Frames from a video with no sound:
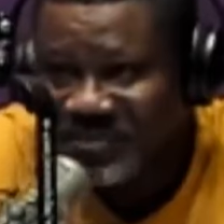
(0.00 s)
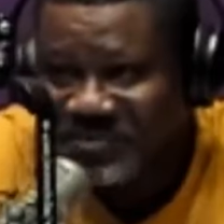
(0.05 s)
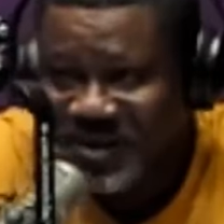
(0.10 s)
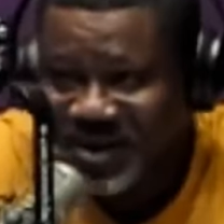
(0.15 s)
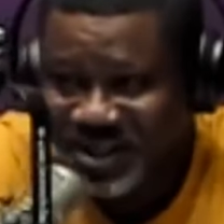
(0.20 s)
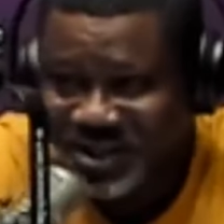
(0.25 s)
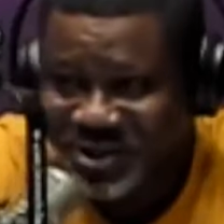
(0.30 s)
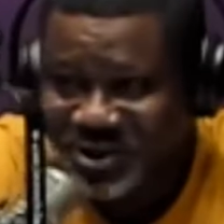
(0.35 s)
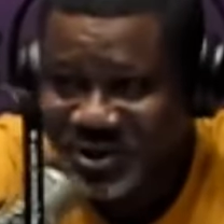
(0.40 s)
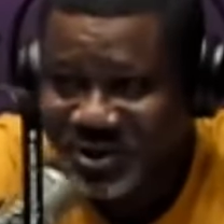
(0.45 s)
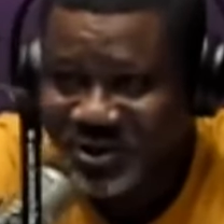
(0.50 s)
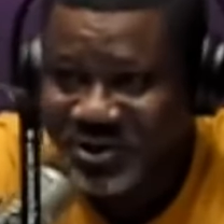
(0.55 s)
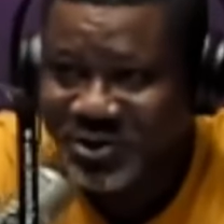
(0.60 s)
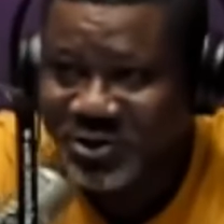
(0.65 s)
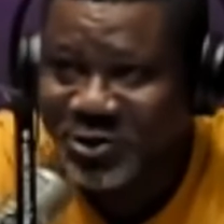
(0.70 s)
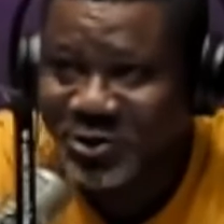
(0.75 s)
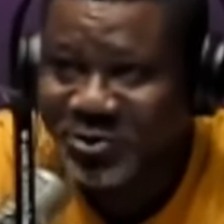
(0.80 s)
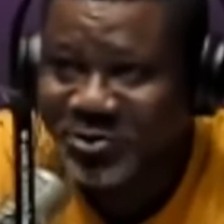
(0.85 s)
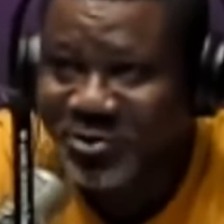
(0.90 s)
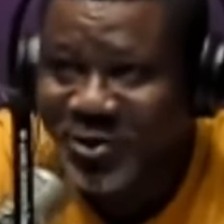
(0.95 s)
Patrol,
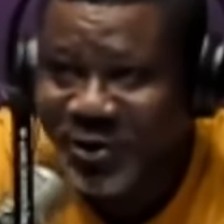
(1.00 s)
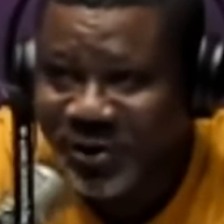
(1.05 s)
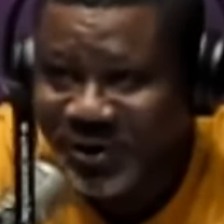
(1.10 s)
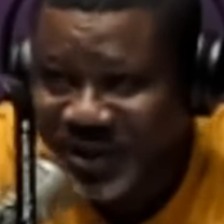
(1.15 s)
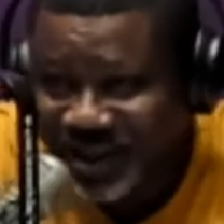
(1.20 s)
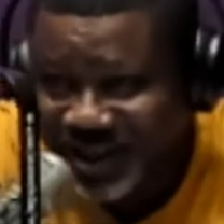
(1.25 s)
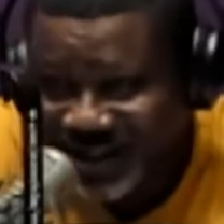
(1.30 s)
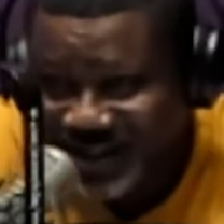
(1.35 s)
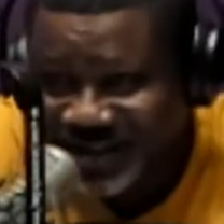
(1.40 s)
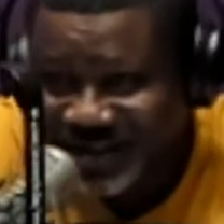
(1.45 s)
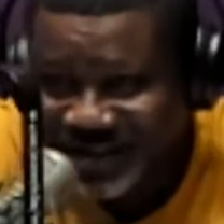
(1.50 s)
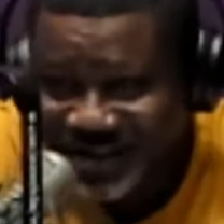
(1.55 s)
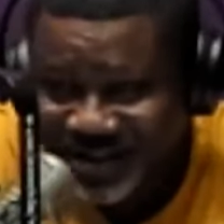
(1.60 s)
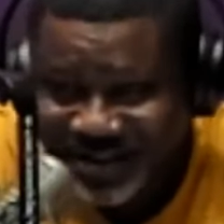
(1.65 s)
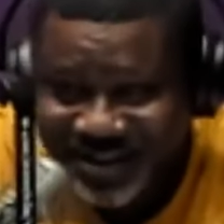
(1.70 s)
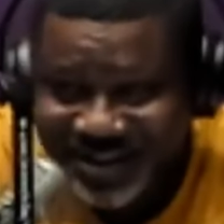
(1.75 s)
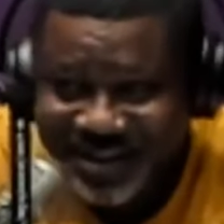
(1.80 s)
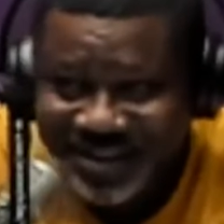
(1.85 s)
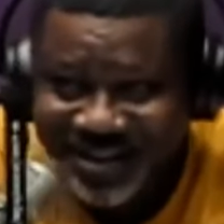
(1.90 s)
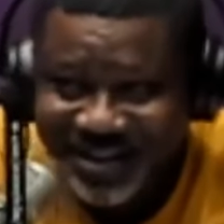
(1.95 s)
good morning.
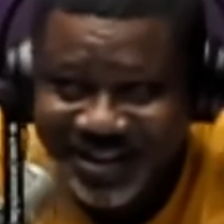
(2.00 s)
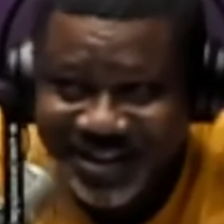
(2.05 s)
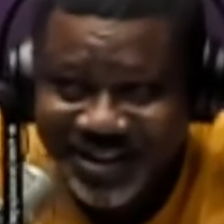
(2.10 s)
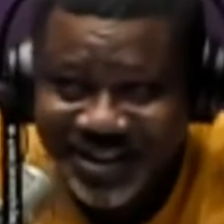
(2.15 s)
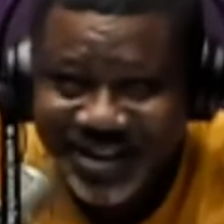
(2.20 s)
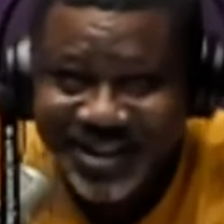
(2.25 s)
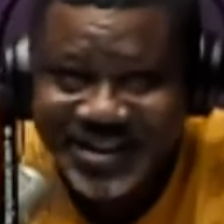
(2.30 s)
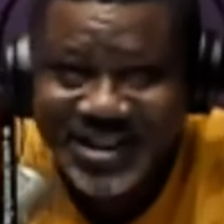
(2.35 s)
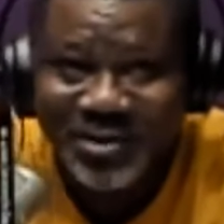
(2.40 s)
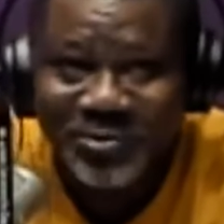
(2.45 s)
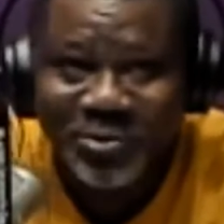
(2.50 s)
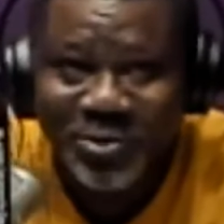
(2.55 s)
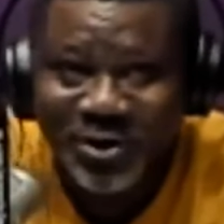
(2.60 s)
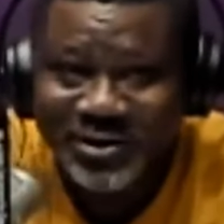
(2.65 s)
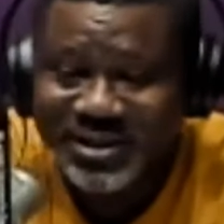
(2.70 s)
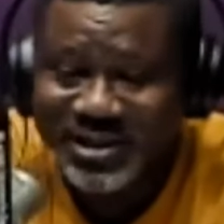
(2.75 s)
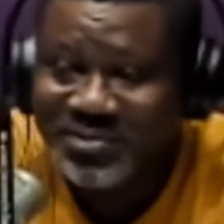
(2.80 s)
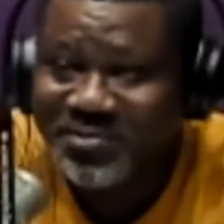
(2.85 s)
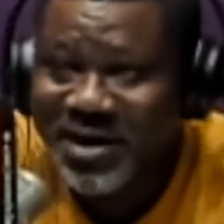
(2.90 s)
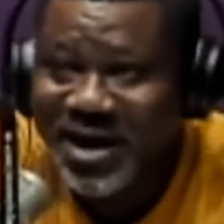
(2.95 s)
That's a
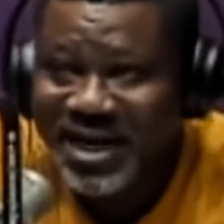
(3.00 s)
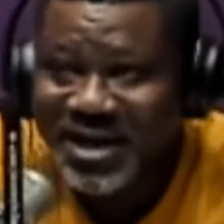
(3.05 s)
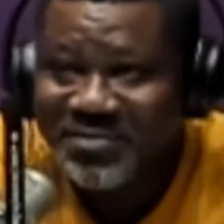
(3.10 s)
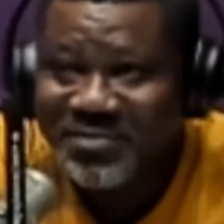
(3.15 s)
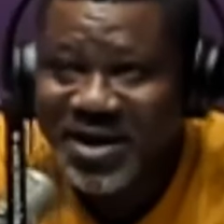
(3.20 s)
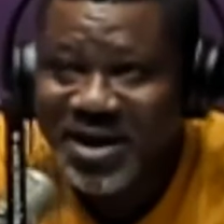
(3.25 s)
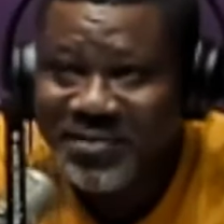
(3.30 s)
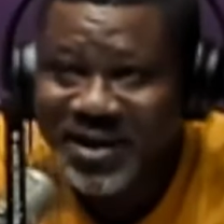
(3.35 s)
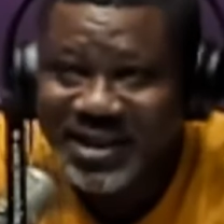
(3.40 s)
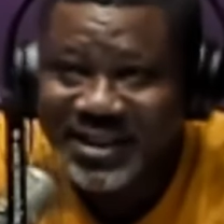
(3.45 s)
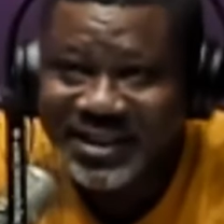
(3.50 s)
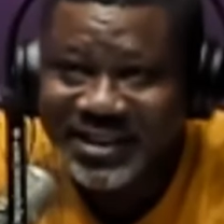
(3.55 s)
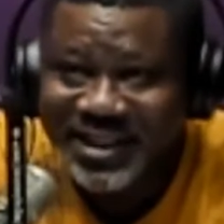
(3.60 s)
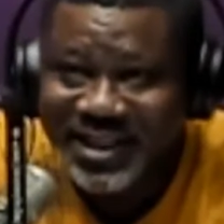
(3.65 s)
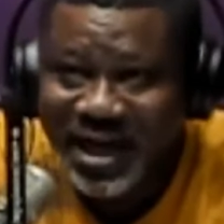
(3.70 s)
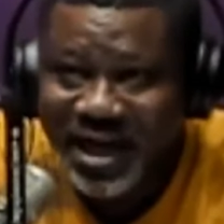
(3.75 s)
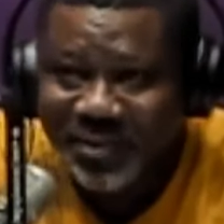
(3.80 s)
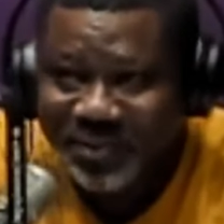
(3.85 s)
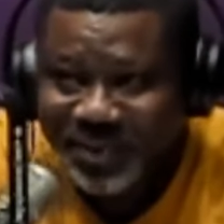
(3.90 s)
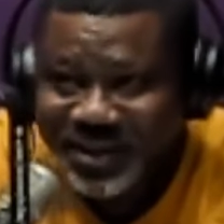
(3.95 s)
boat a man in memory
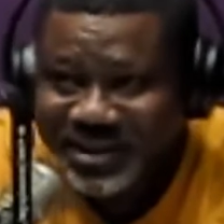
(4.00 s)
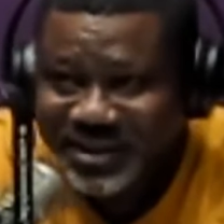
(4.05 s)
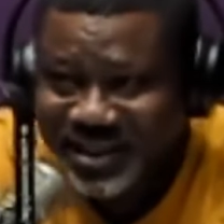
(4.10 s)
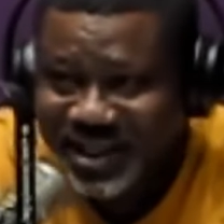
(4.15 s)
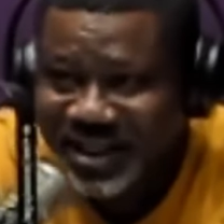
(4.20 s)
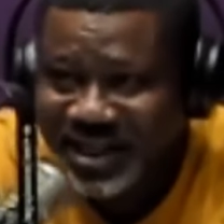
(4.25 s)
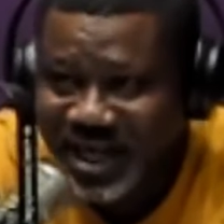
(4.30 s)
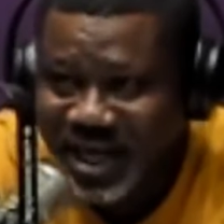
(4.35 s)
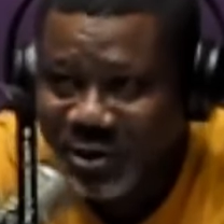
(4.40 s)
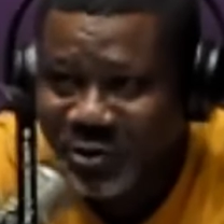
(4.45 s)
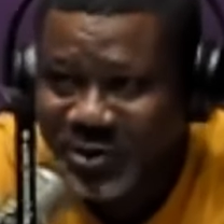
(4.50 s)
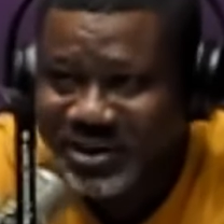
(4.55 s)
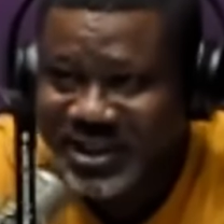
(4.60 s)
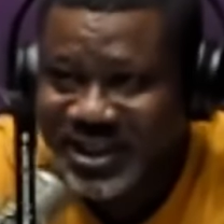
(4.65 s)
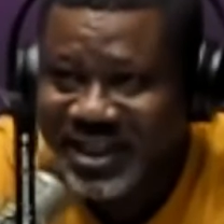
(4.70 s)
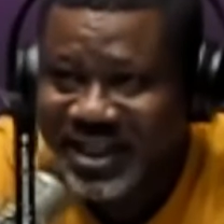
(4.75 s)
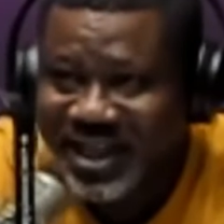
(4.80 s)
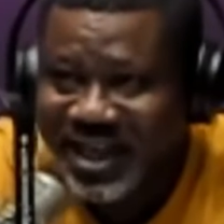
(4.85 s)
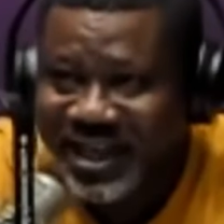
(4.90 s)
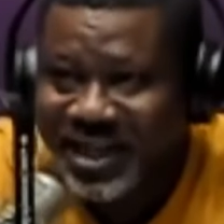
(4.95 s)
in our persenka was
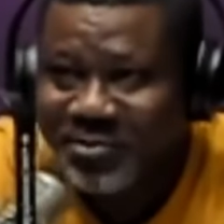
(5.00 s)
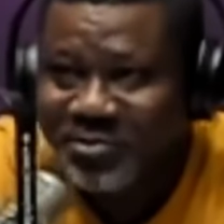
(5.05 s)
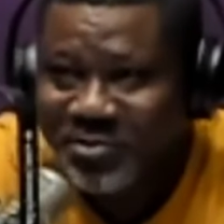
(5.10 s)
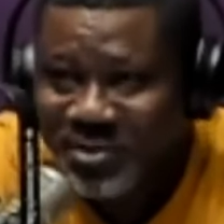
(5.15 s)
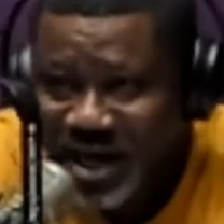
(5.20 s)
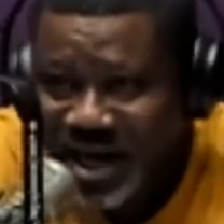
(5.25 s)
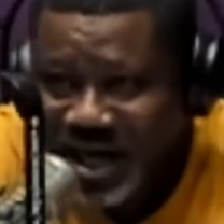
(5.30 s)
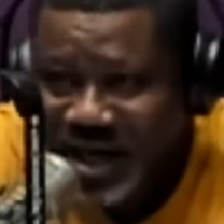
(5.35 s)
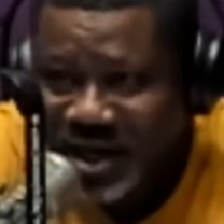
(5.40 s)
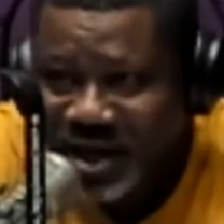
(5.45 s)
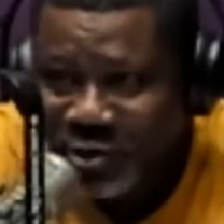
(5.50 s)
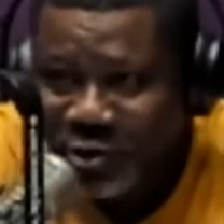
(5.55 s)
Sanka Yemra.